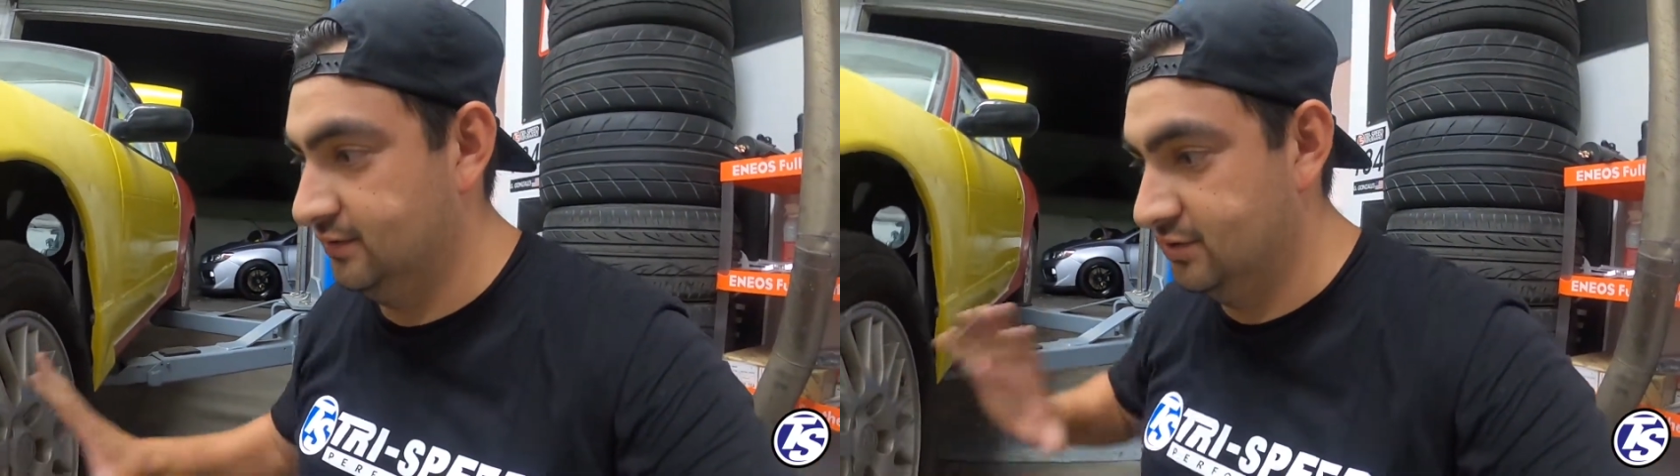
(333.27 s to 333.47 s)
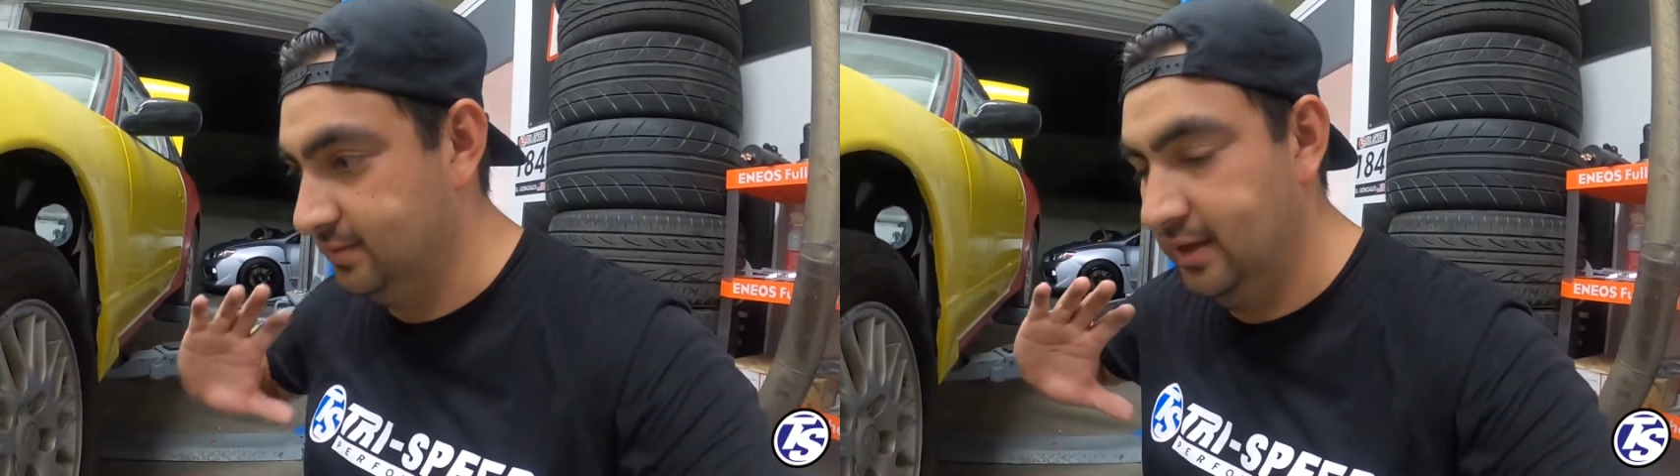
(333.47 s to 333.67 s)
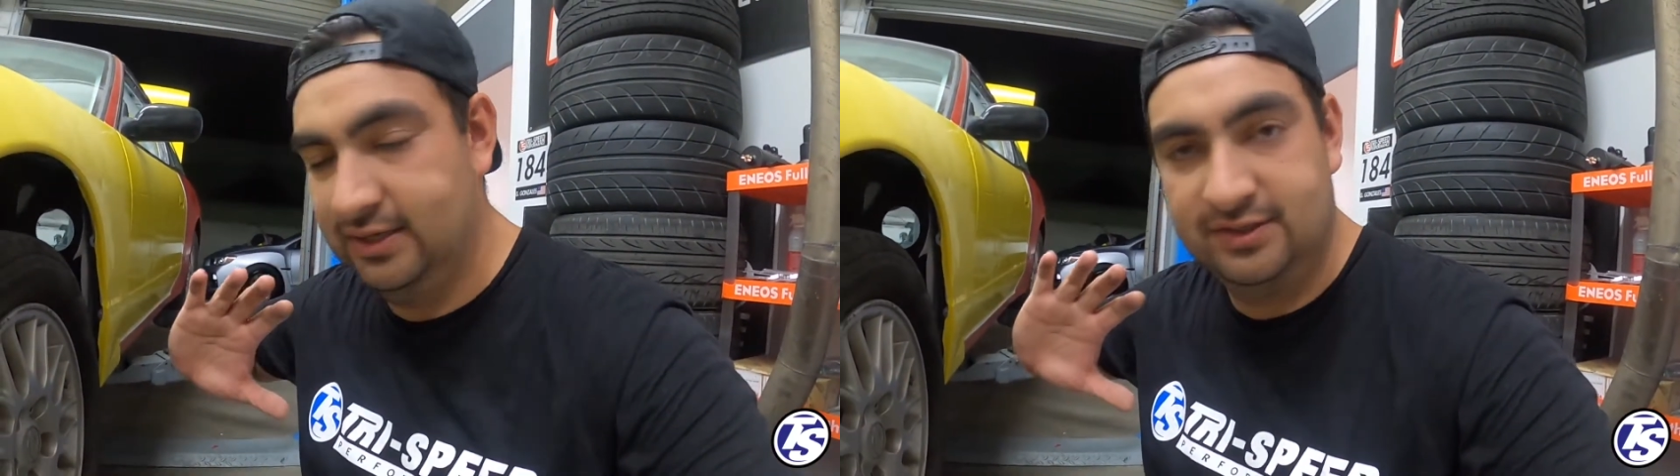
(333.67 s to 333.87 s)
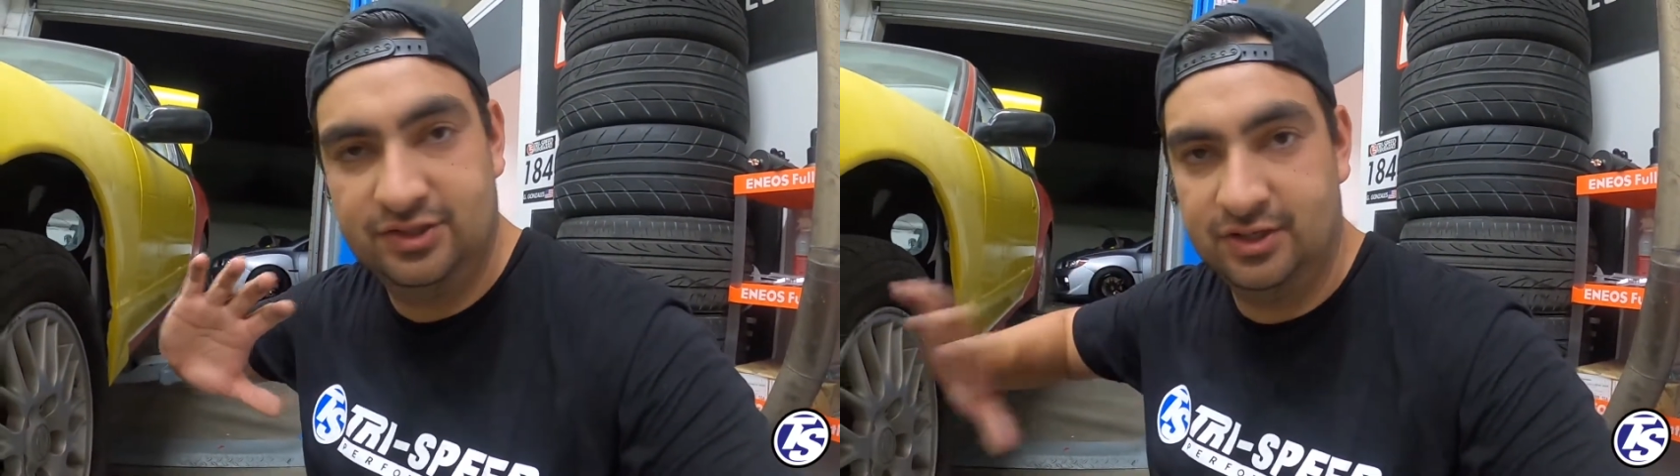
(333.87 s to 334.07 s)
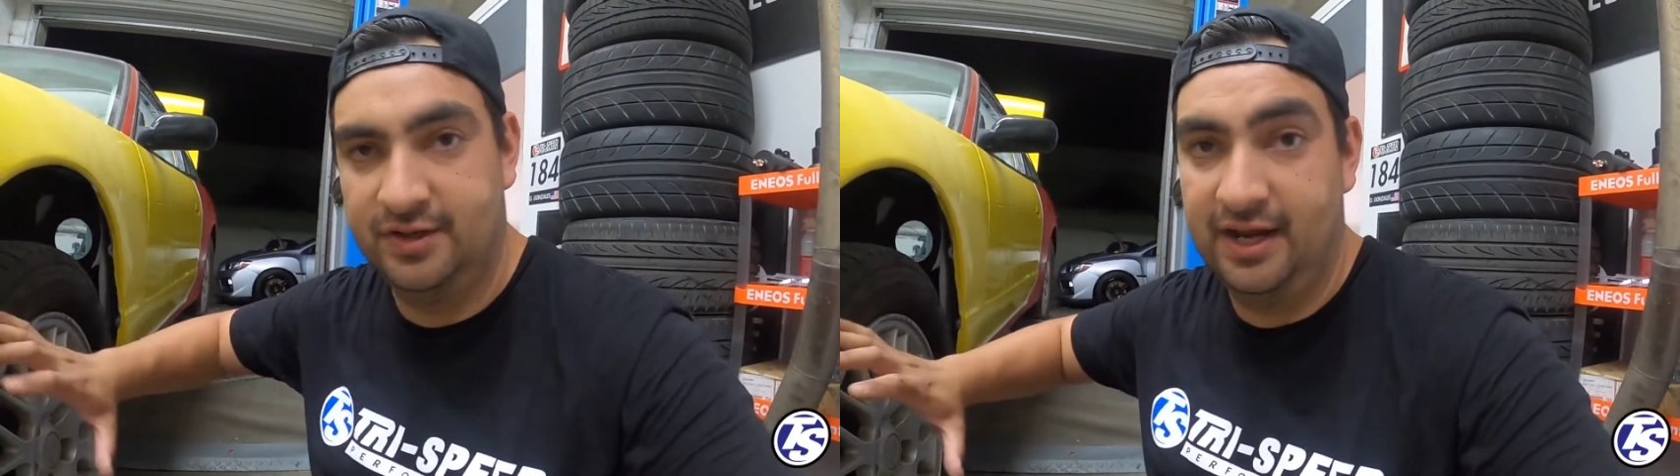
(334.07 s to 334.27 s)
to make
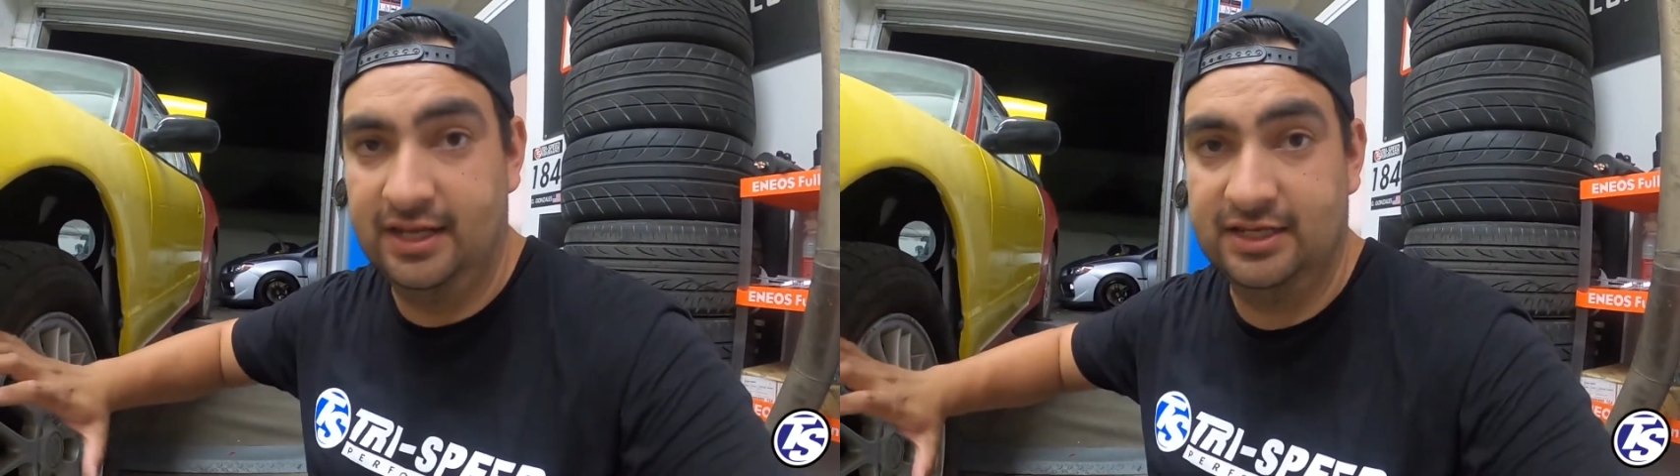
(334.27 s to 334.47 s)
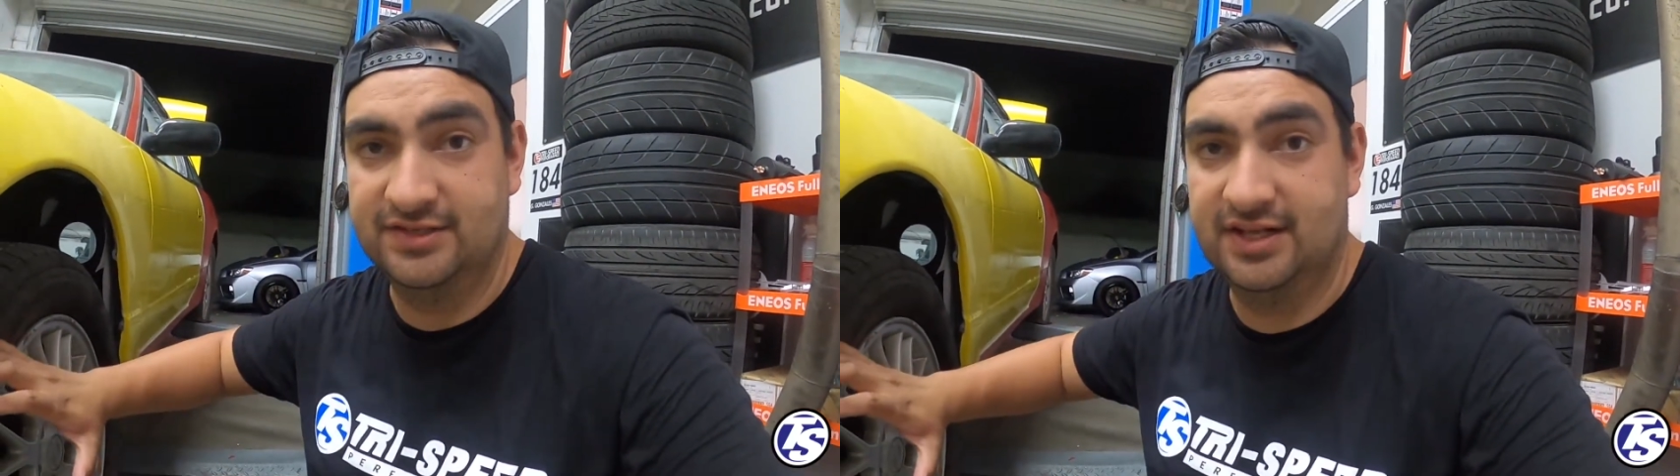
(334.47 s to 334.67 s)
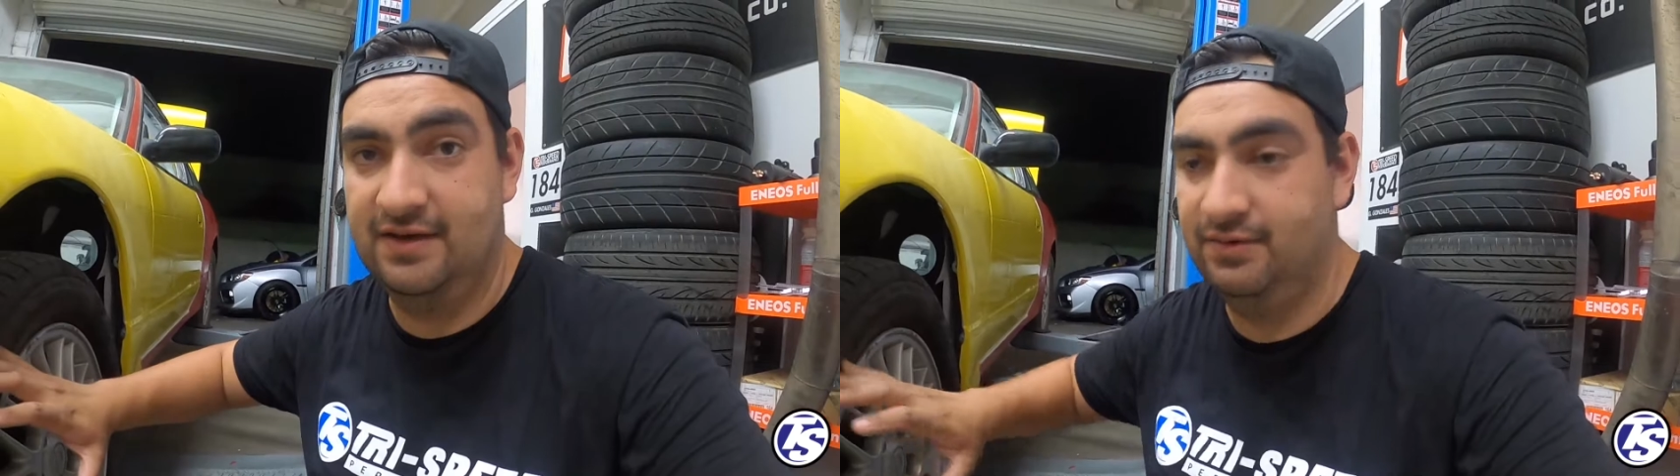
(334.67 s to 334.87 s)
sure that he doesn't have